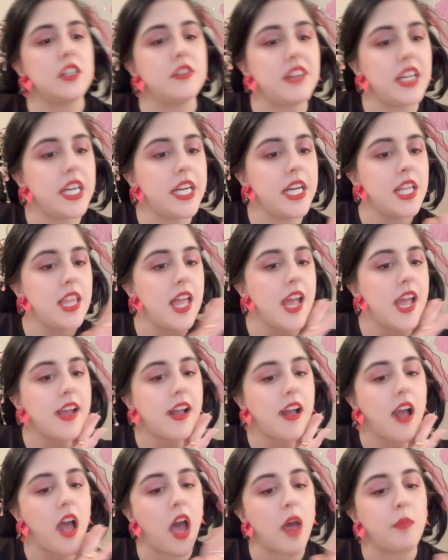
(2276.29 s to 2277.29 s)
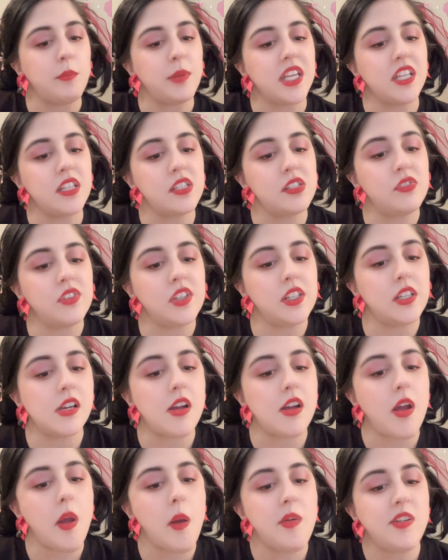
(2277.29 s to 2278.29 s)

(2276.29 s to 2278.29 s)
you're very, like, peaceful.